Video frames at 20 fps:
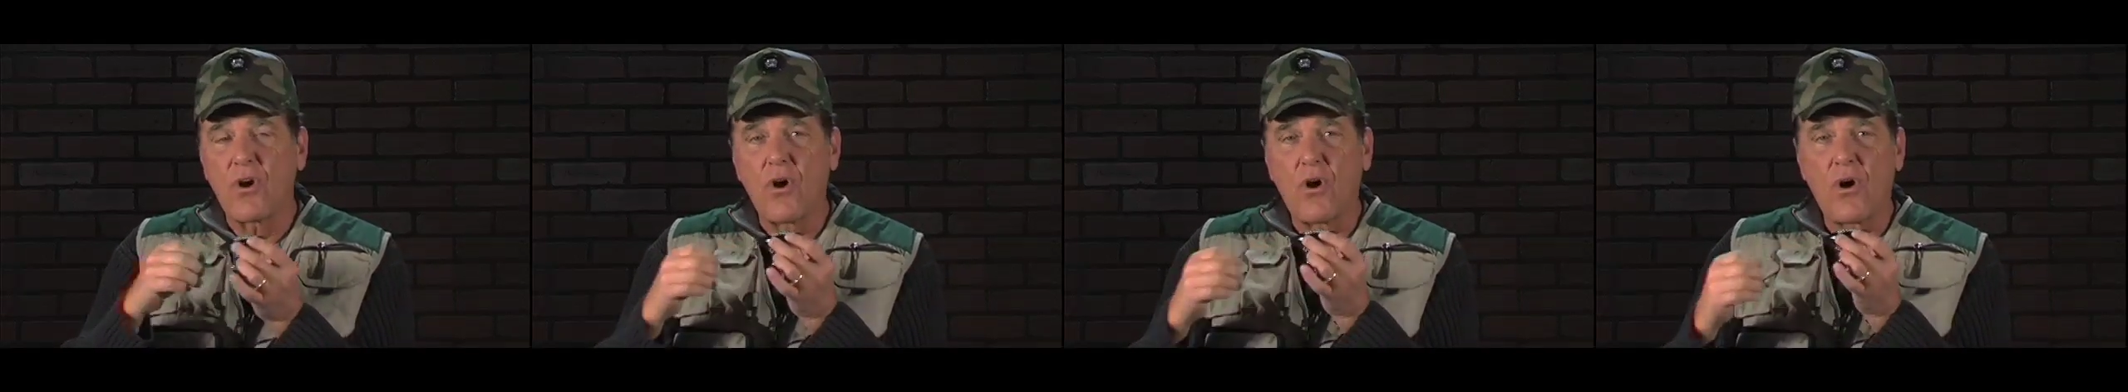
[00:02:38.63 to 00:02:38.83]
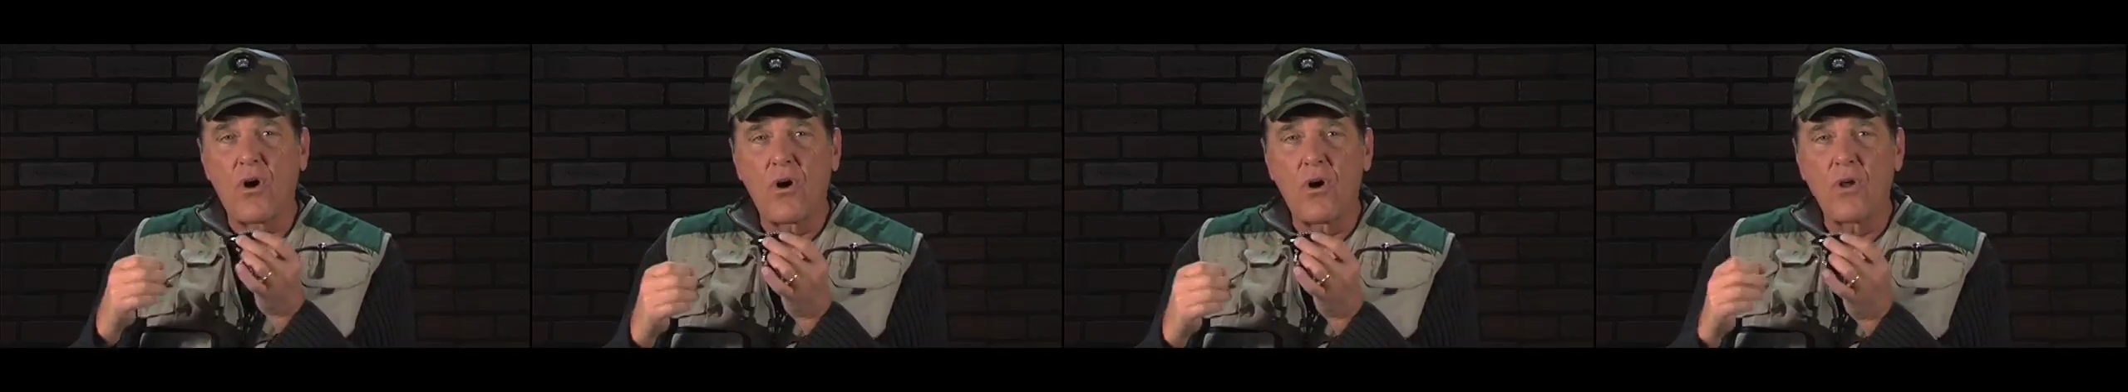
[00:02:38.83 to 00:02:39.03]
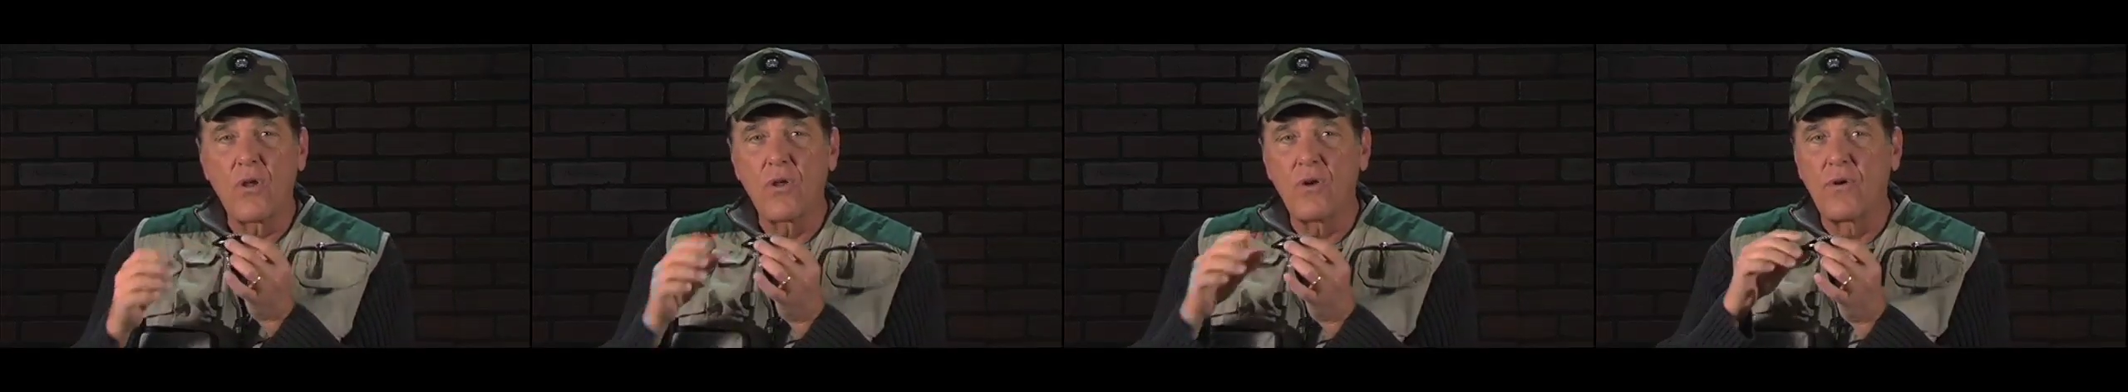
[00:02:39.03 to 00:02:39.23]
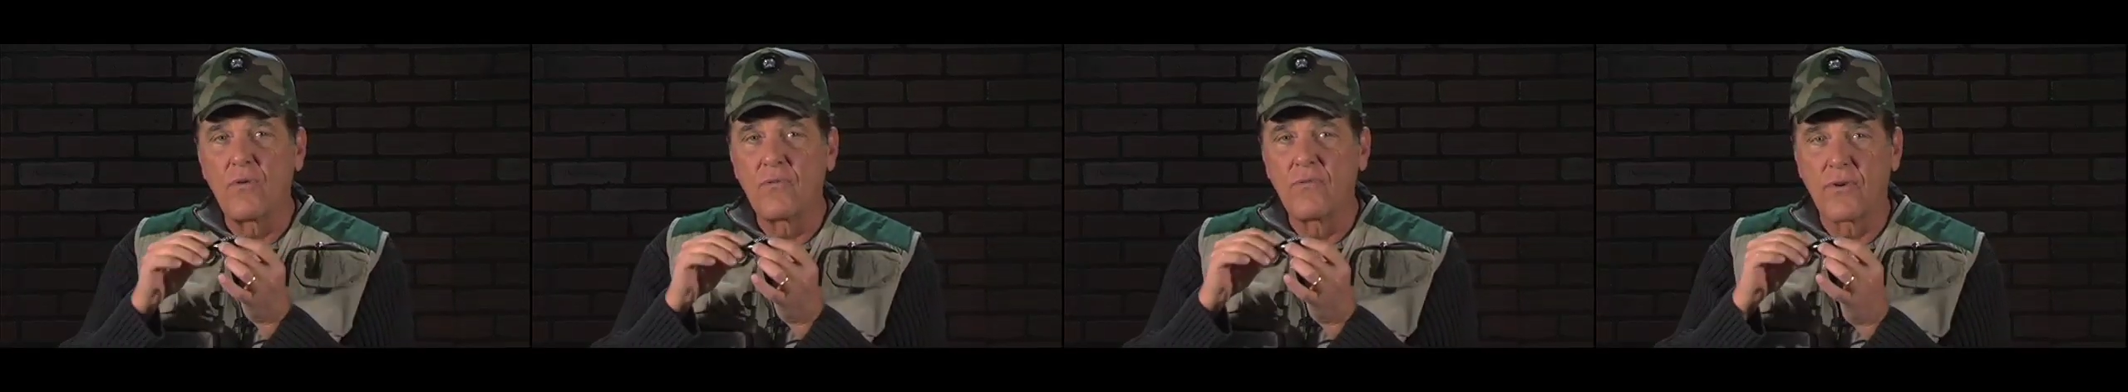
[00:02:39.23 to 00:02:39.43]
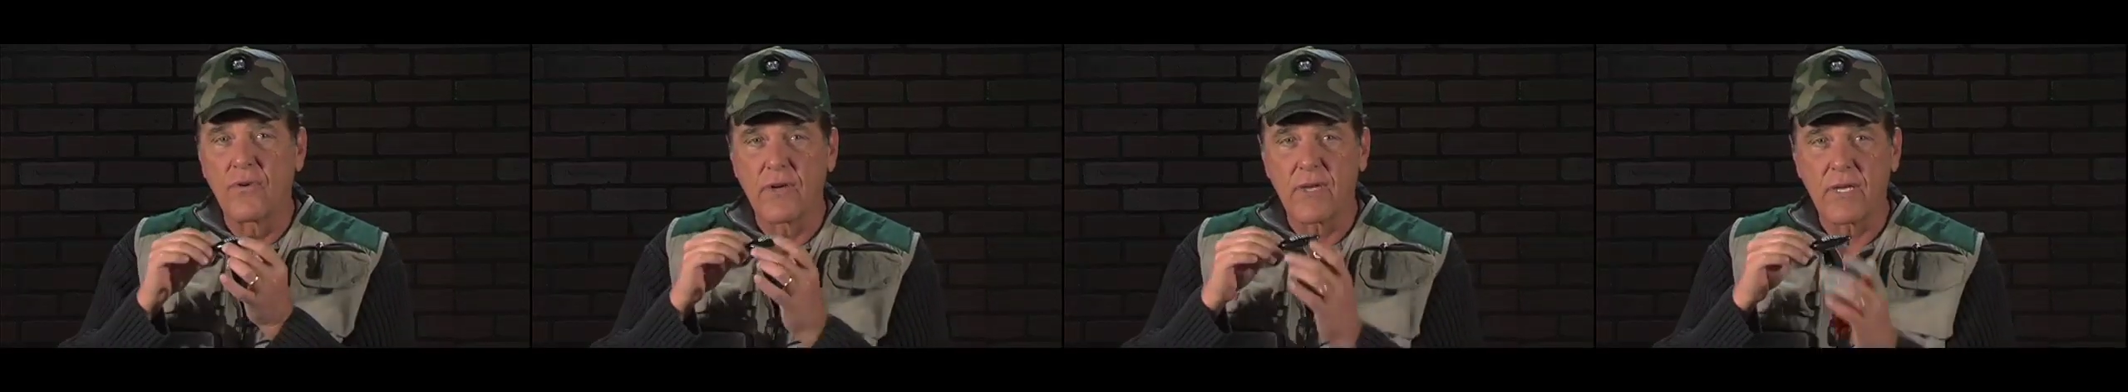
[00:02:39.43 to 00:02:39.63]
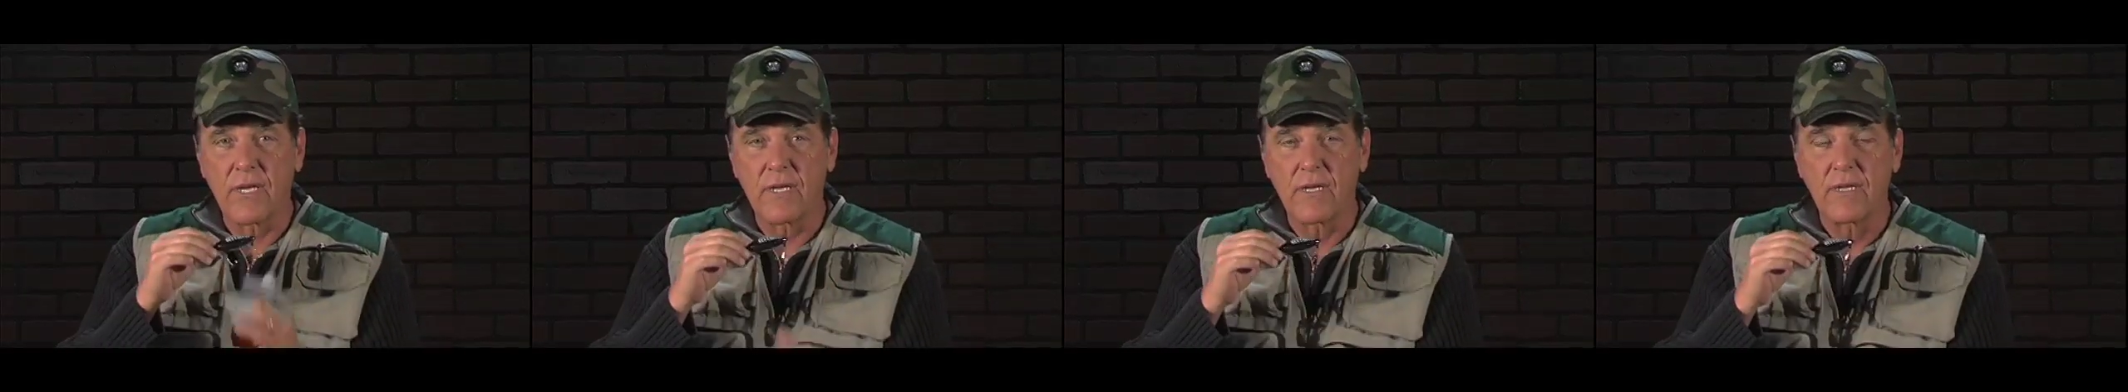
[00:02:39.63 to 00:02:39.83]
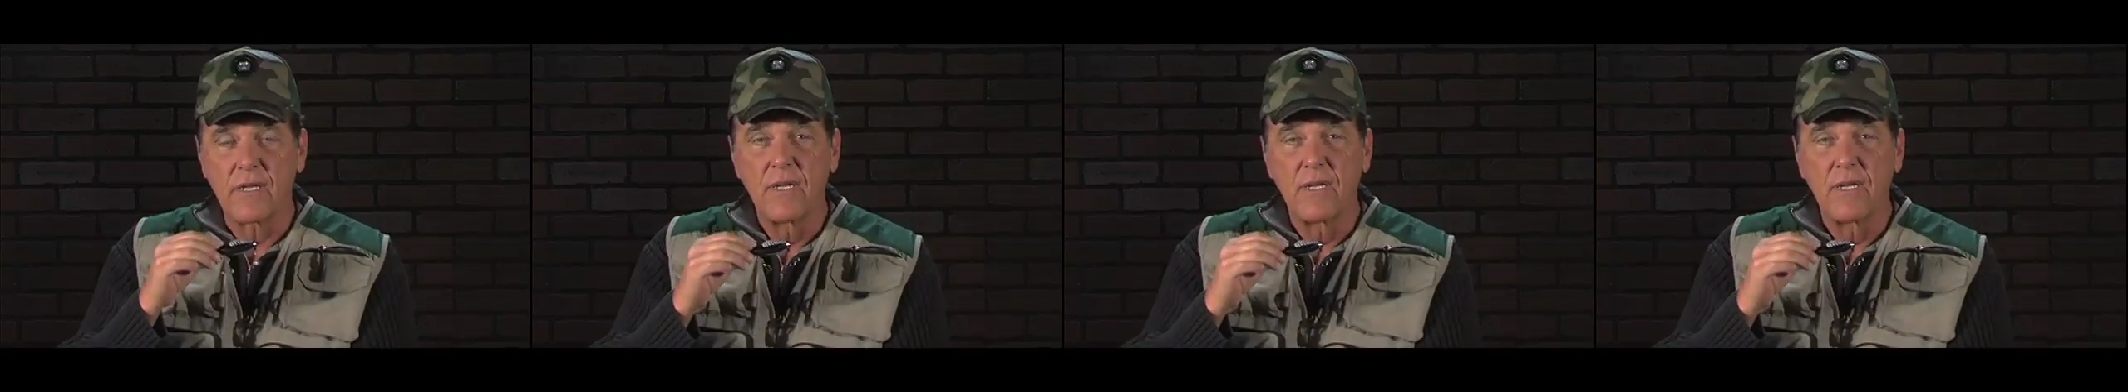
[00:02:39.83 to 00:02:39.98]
all over again,